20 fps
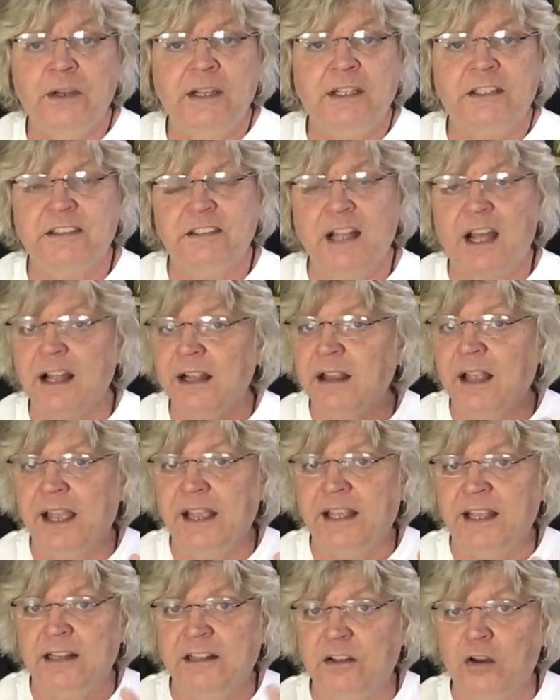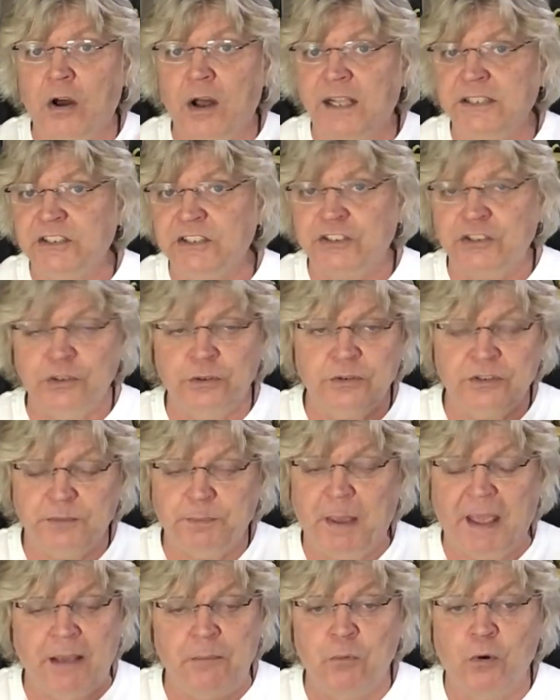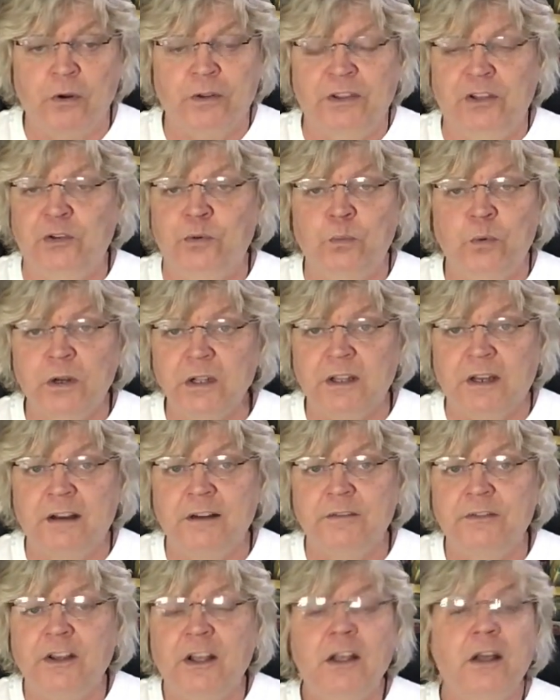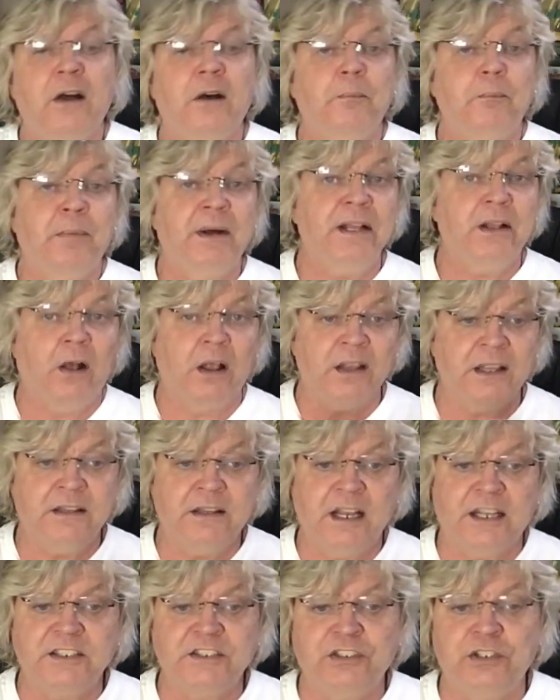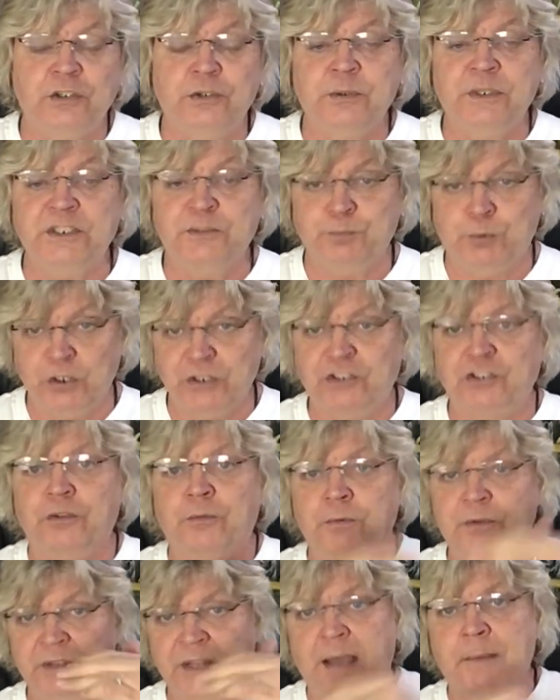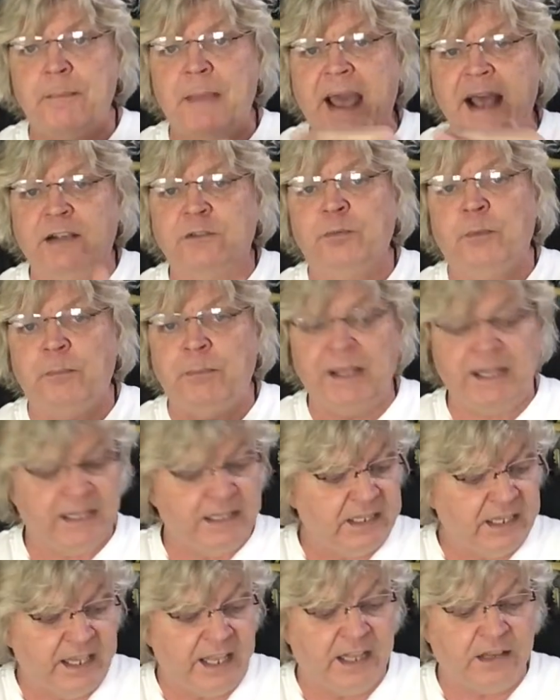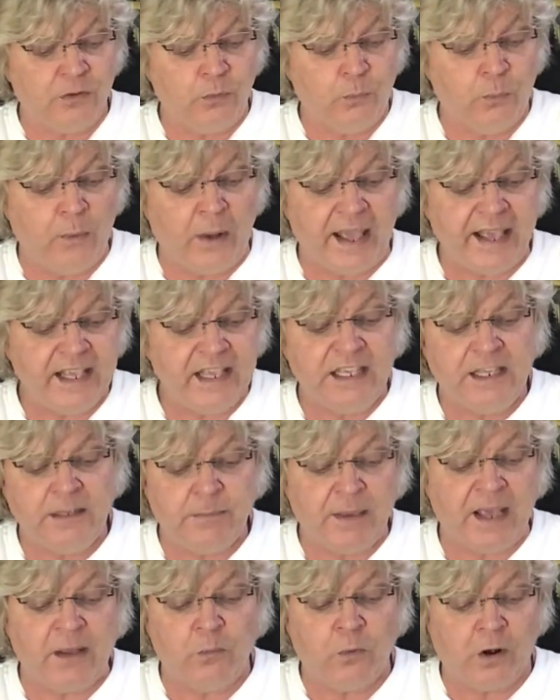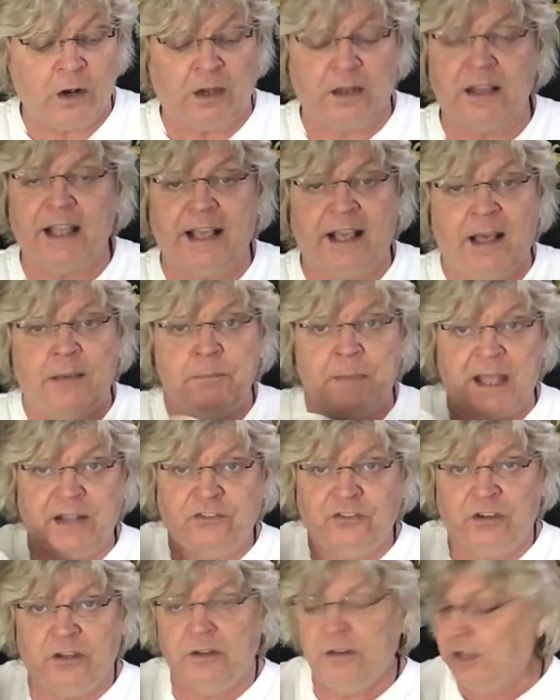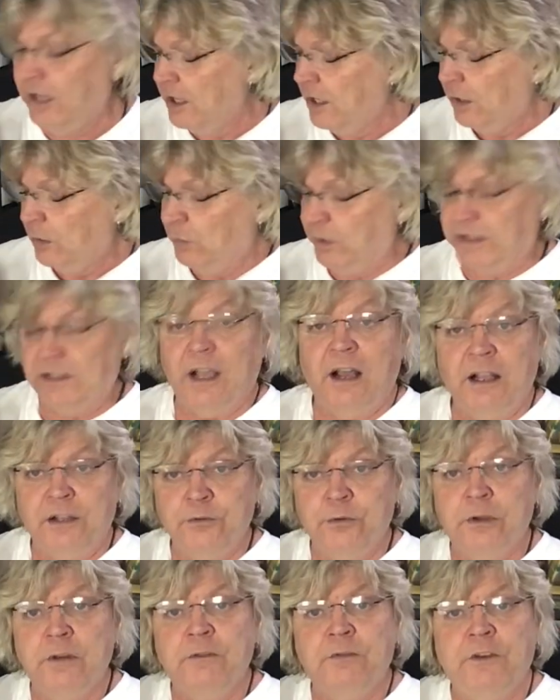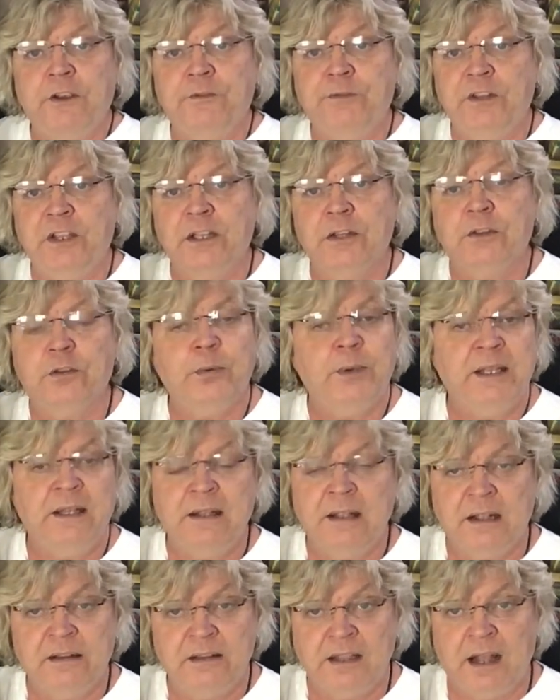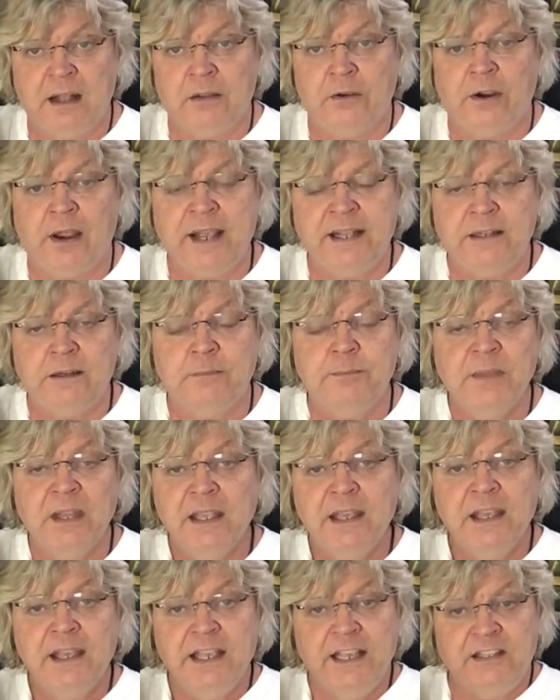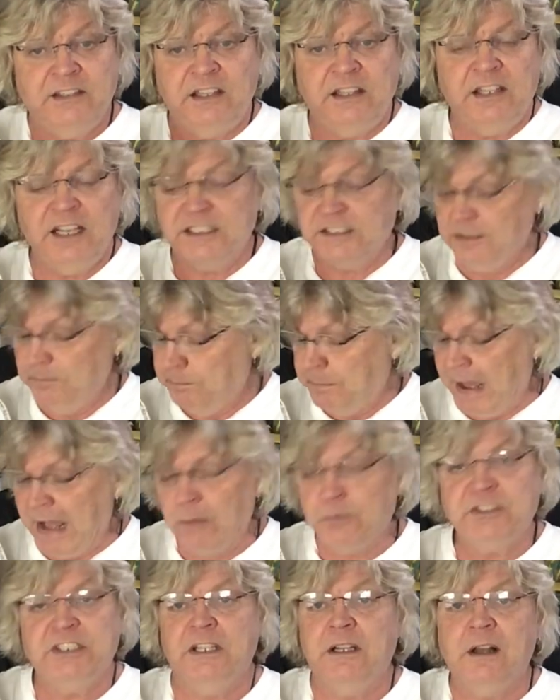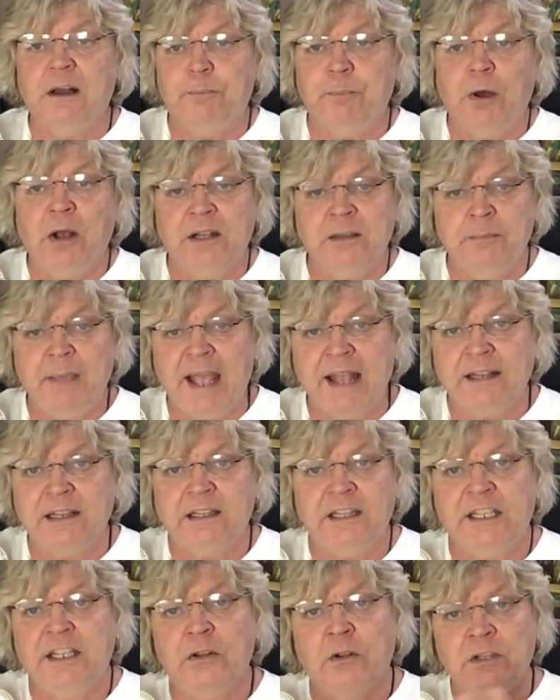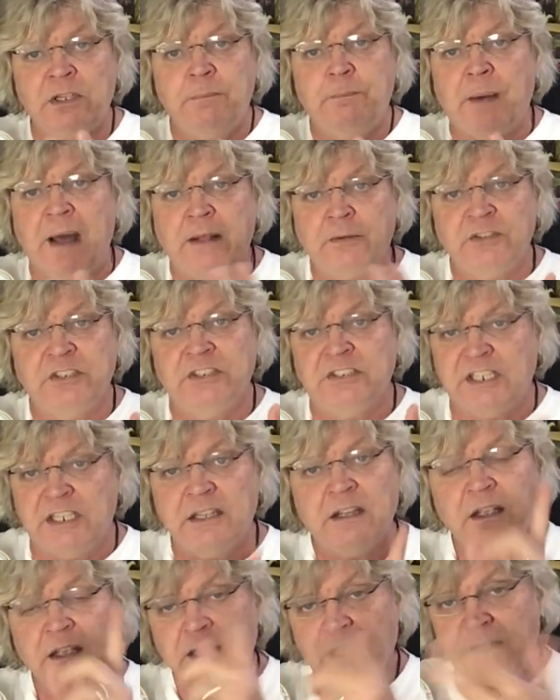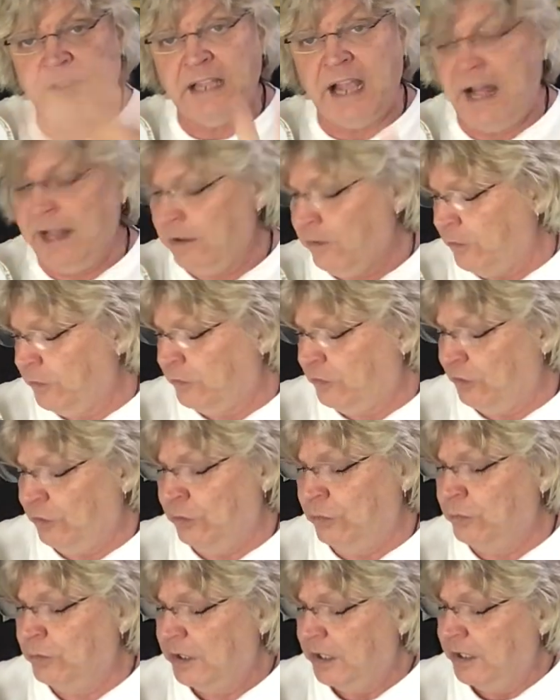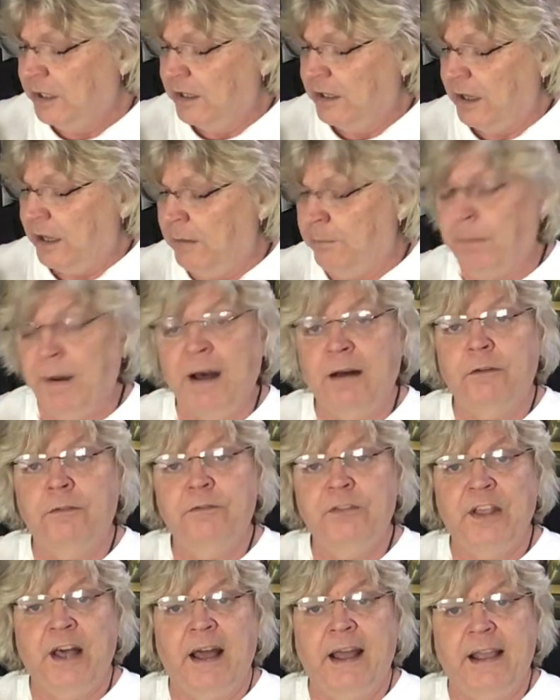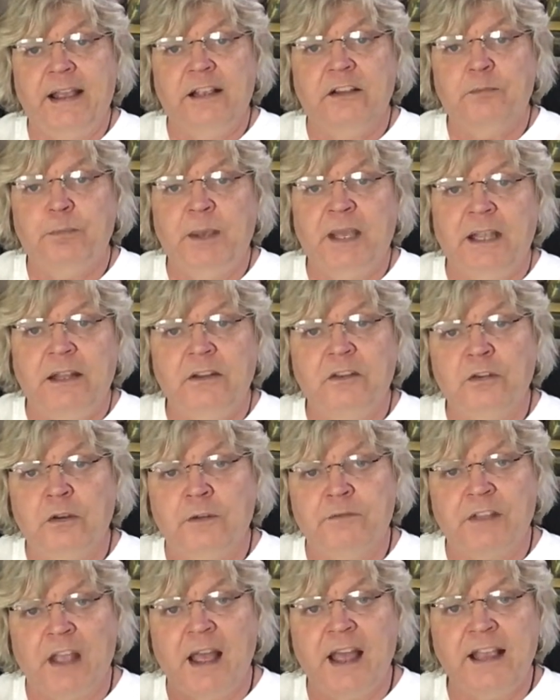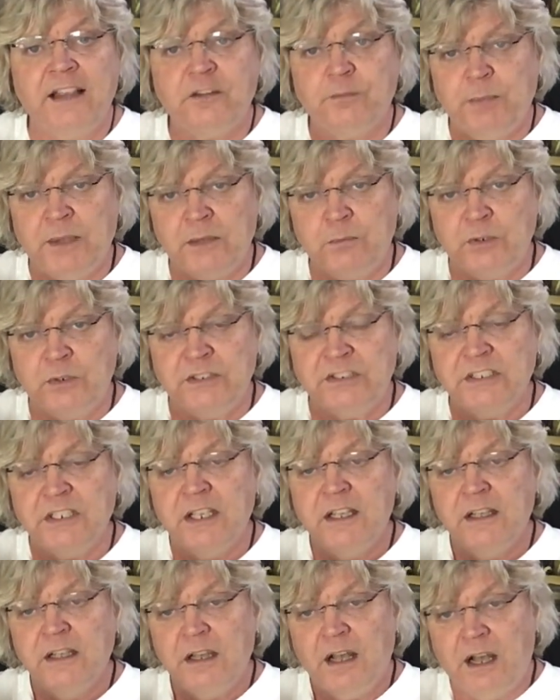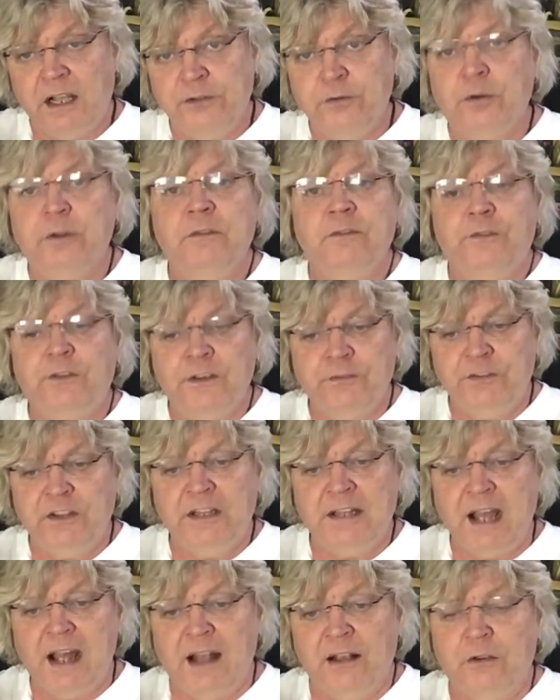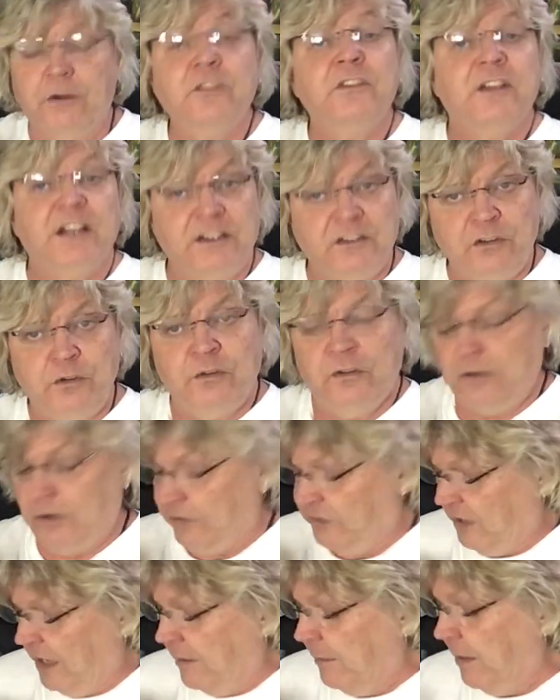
it's not like it causes you to pay more than you would have, but all it does do is put that maximum bid in. Again, the way eBay worked, like I mentioned, with the $150 and $3 item, is it doesn't bounce it up automatically. It only bounces it $1 or $2 above the highest bid. So if the highest bid was $150, let's use our same